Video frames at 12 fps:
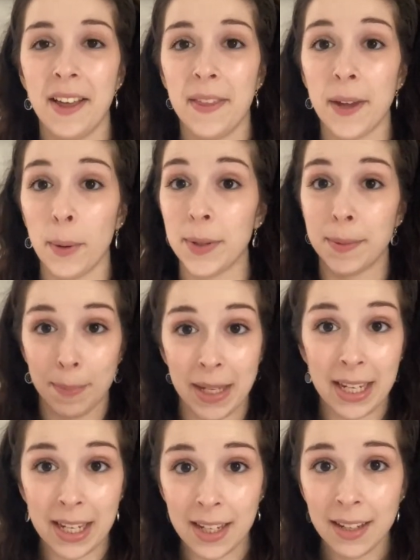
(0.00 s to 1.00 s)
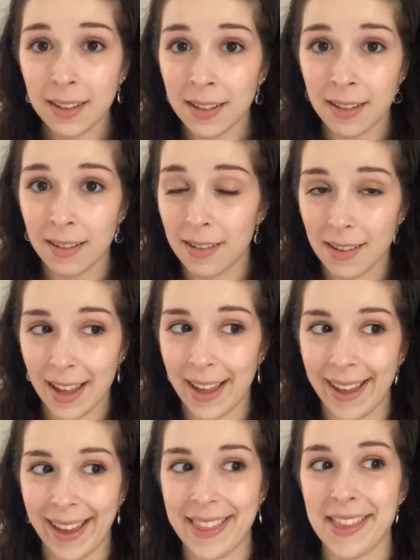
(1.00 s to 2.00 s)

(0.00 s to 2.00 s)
There was me, and